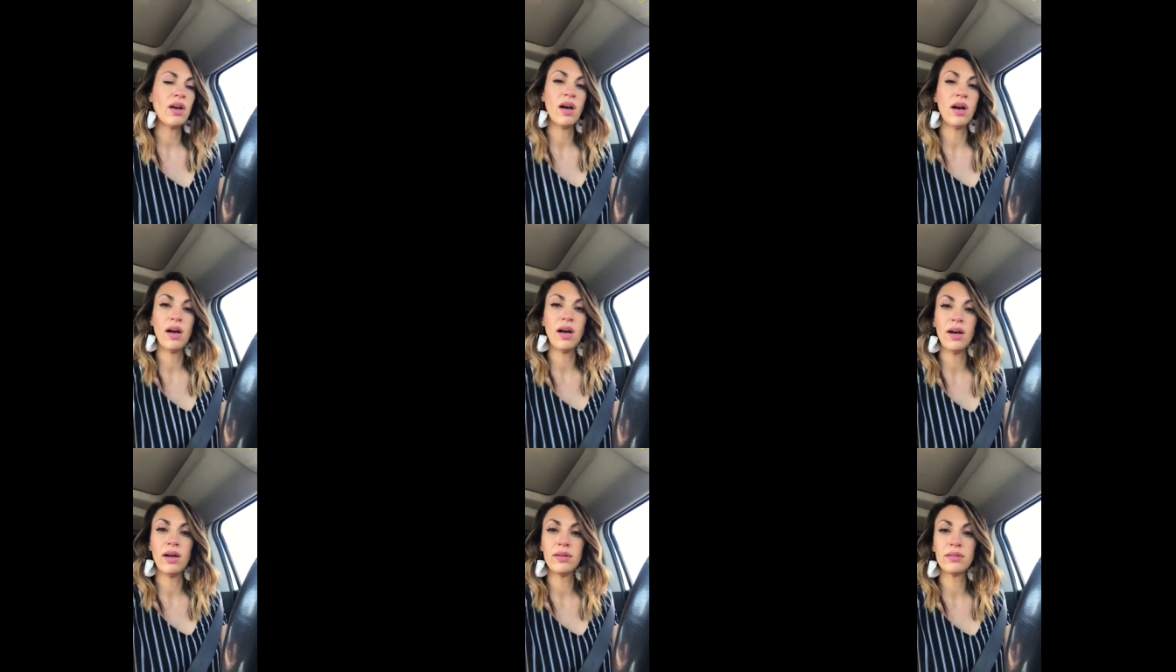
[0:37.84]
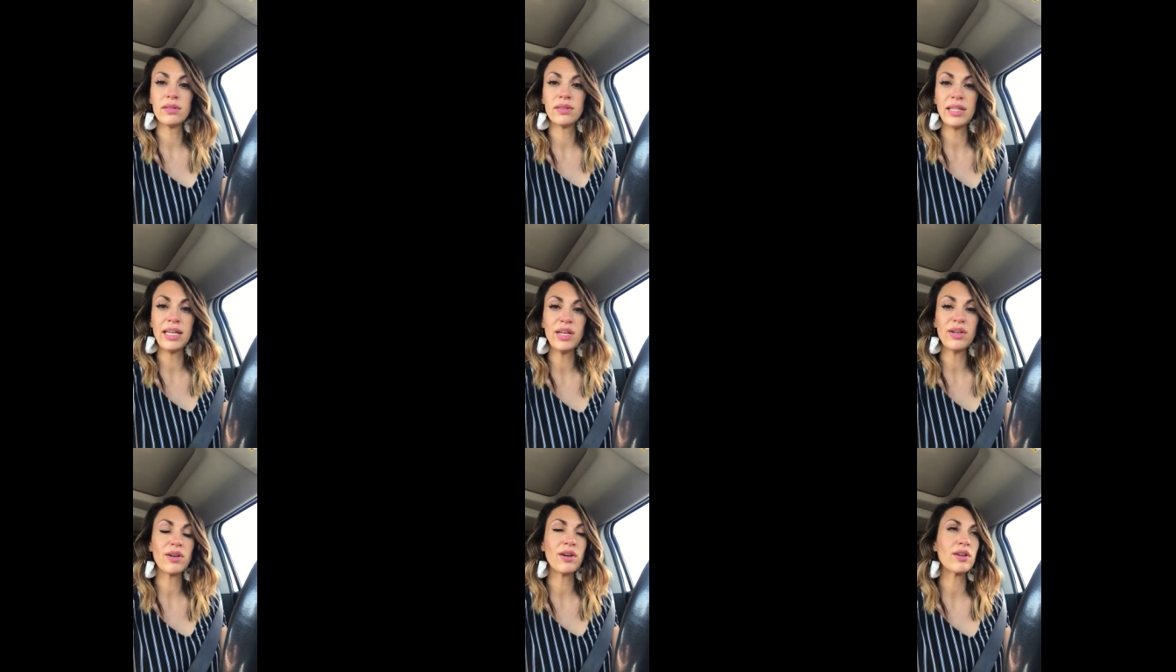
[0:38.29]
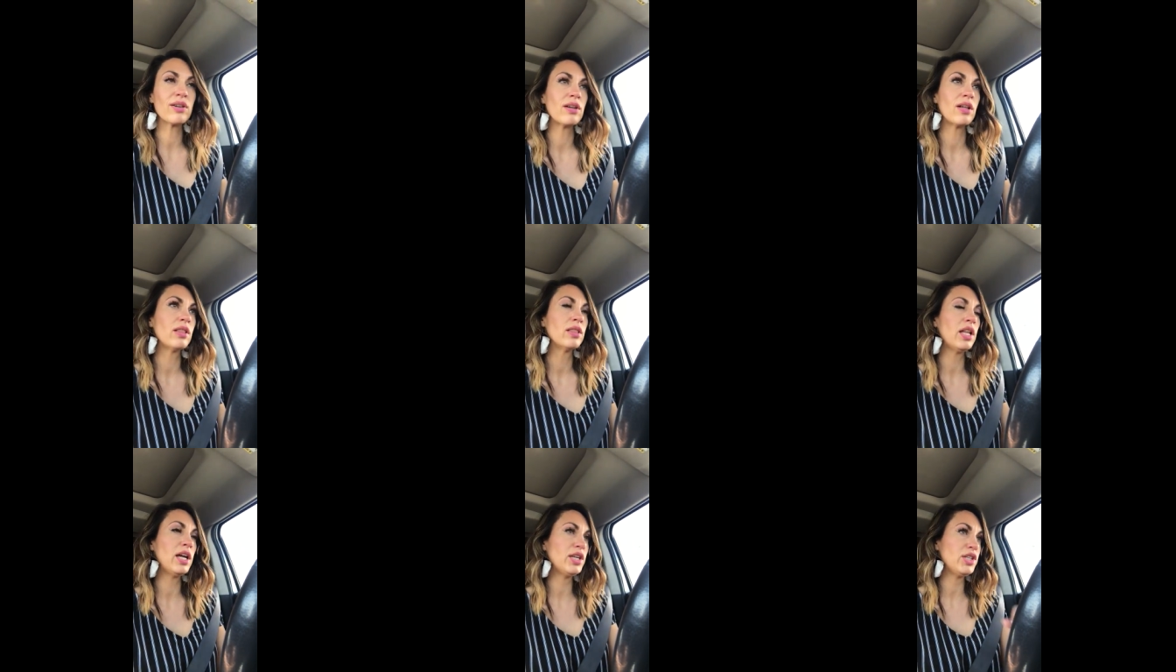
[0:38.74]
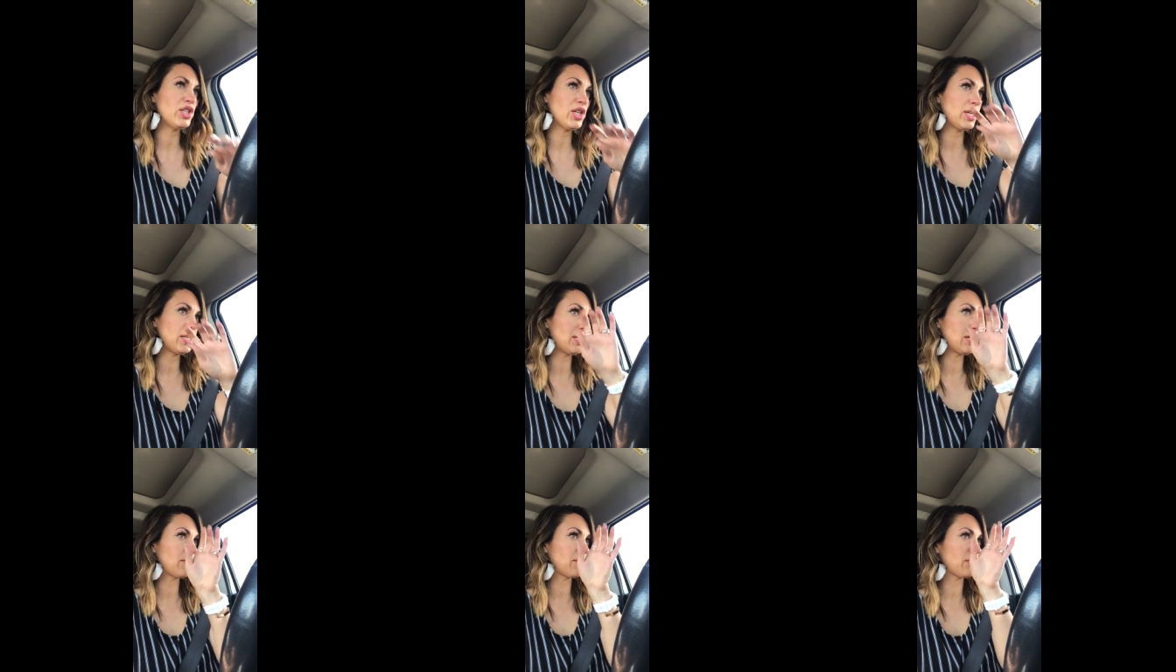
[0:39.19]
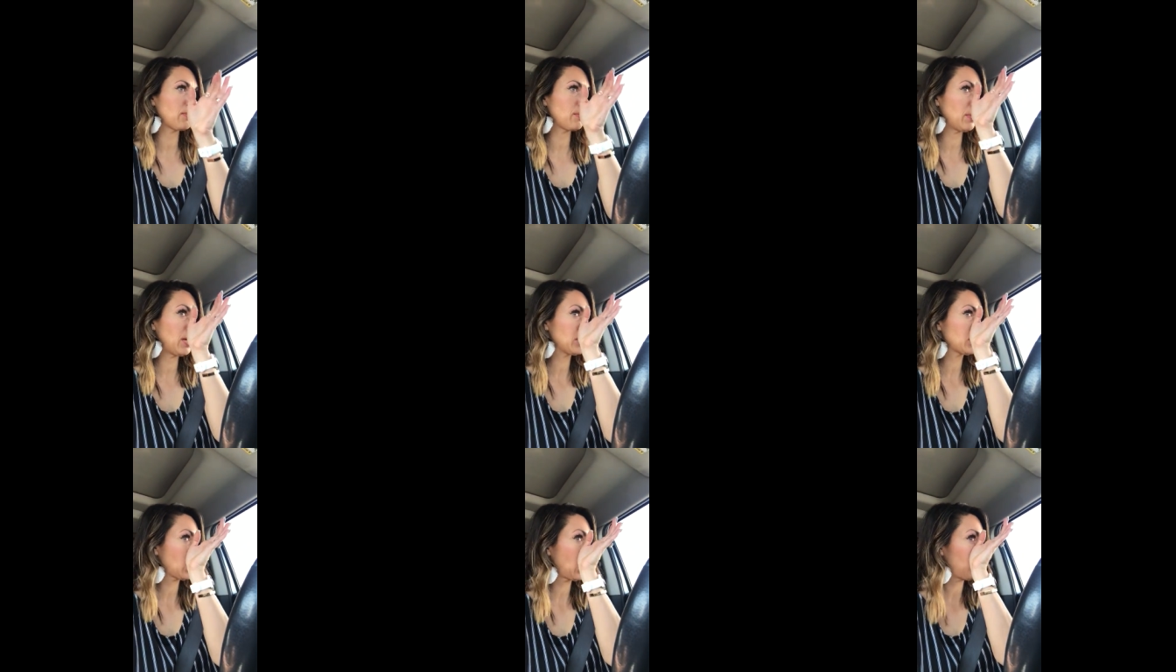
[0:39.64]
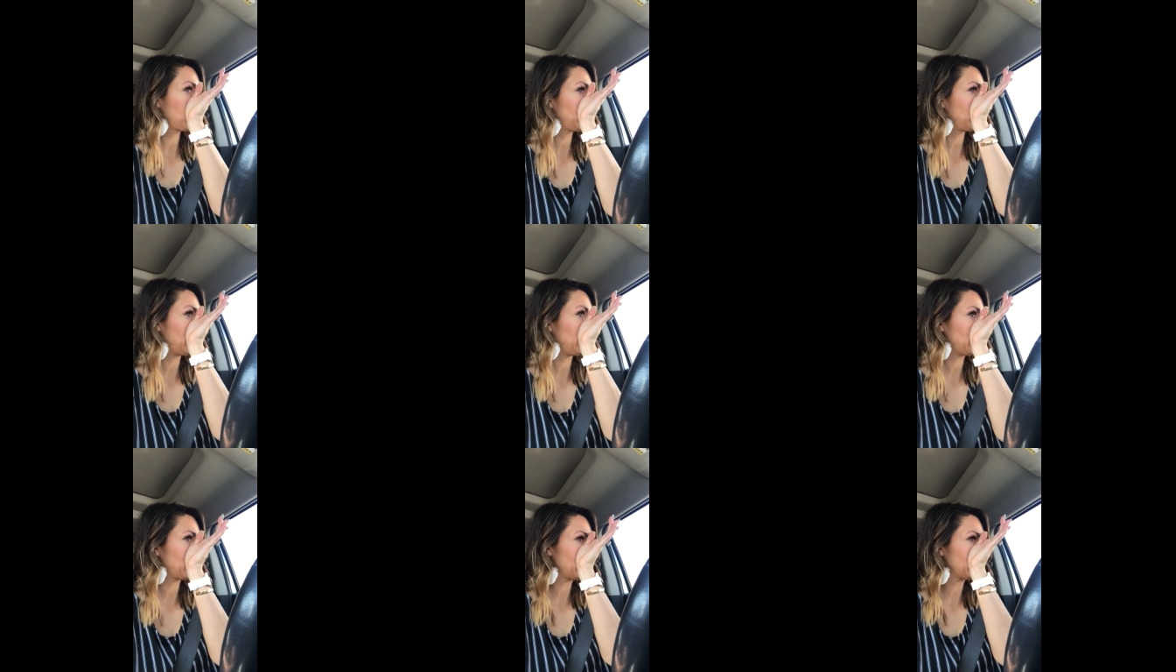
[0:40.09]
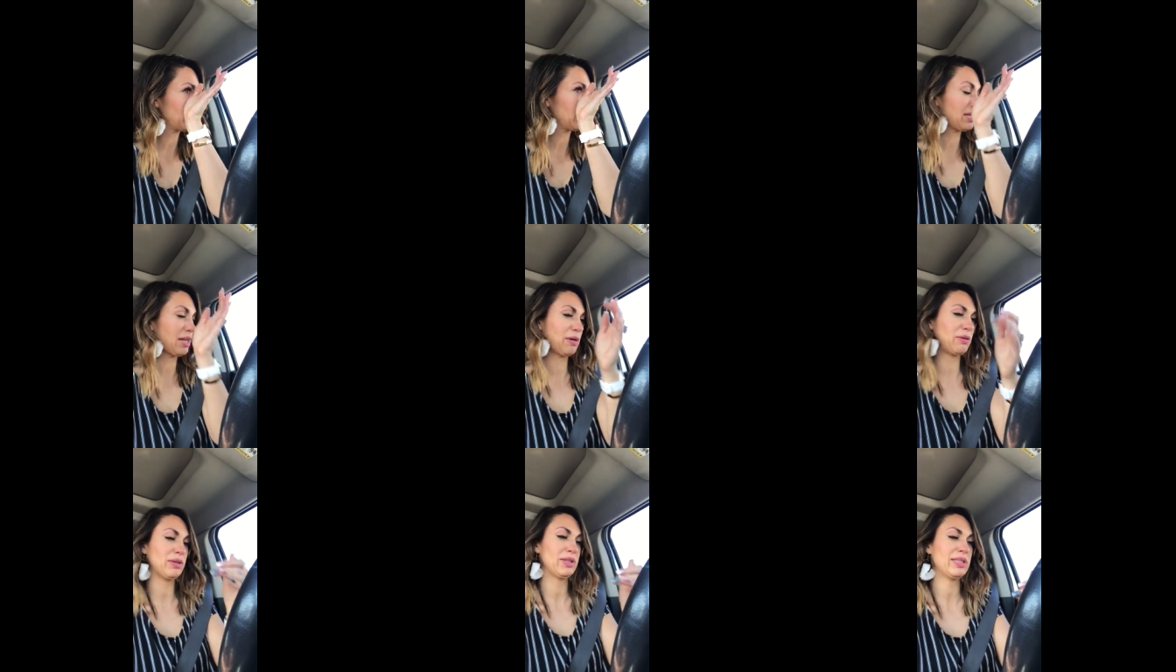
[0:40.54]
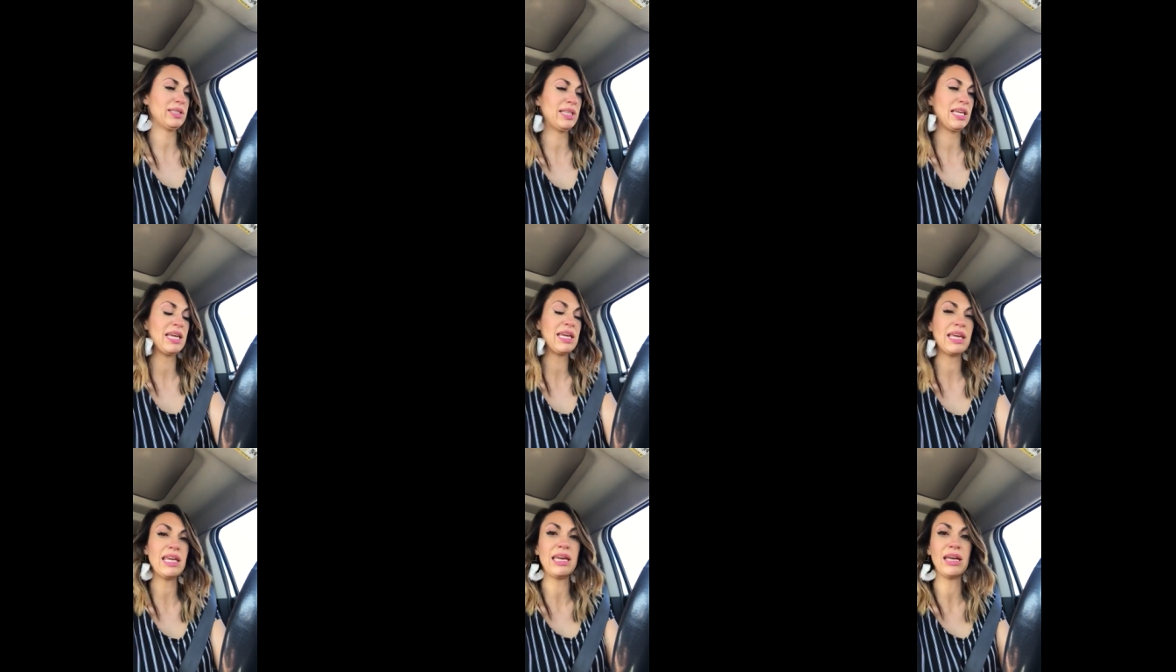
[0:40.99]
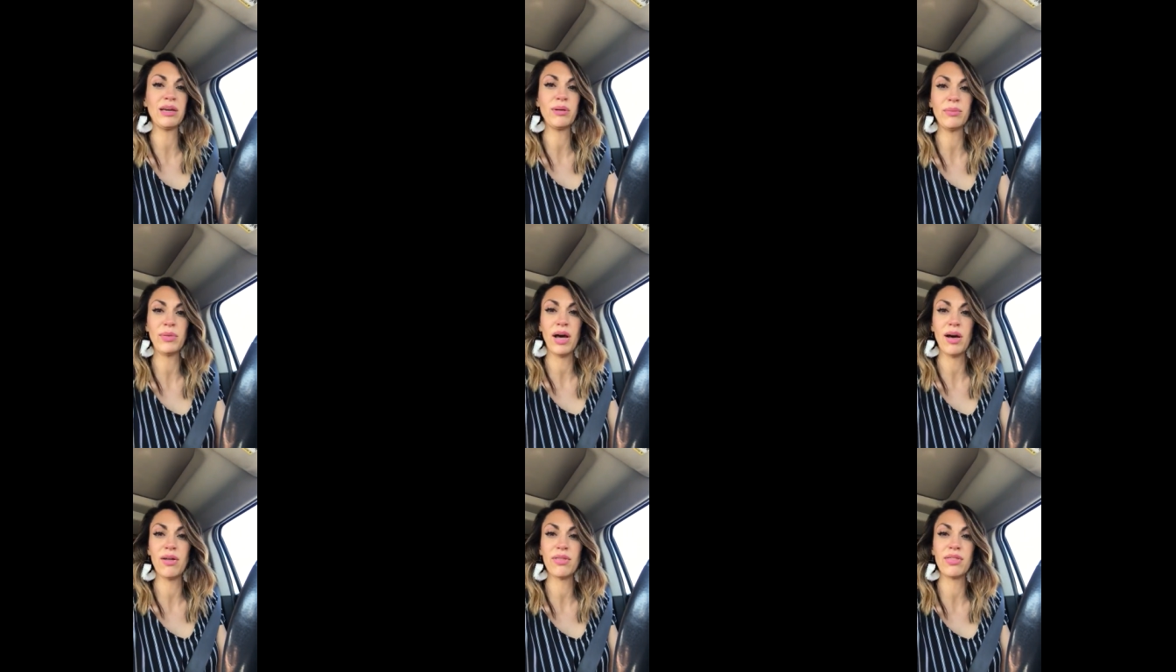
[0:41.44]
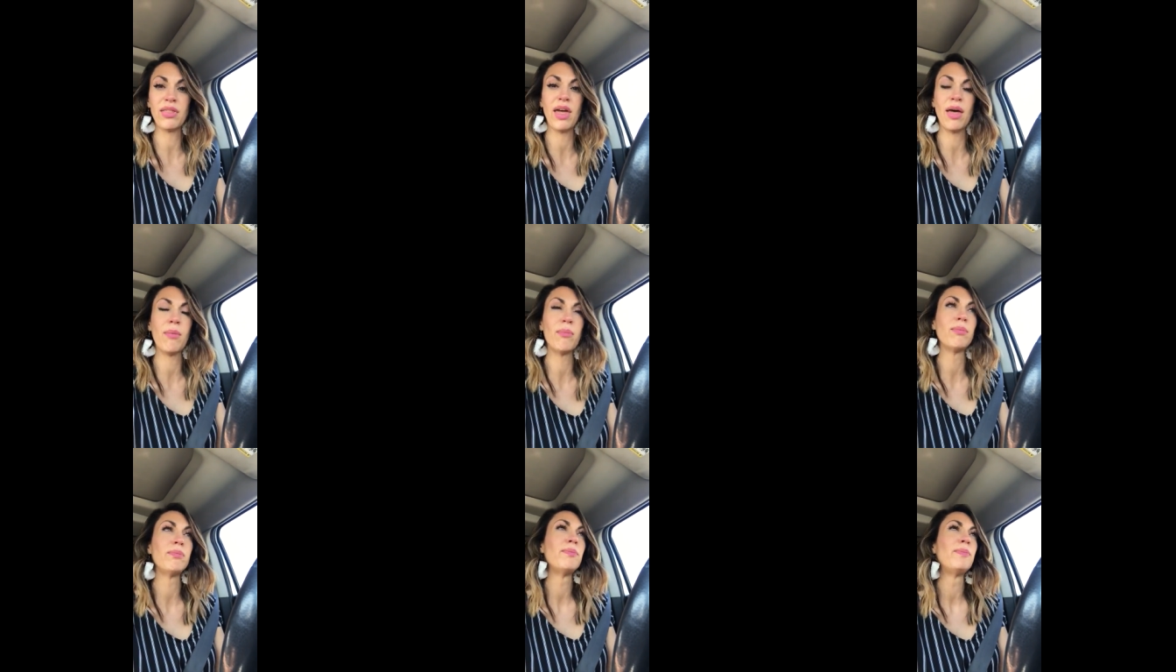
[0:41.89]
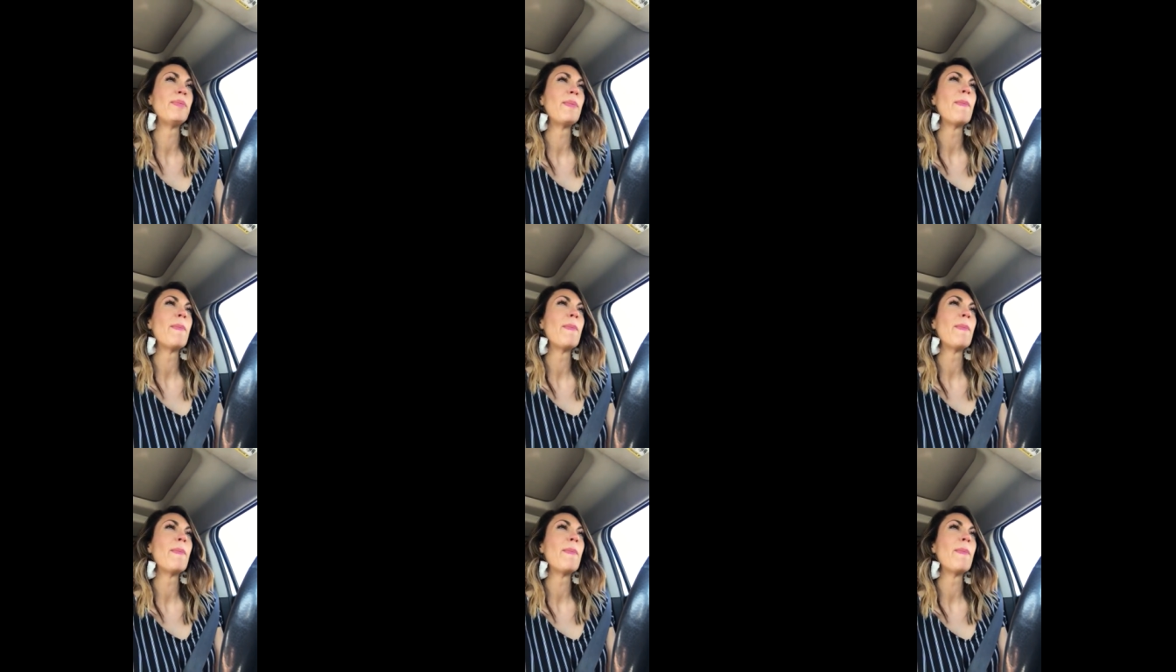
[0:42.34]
a uh, leader lunch I did for my top leaders, and I was thinking about them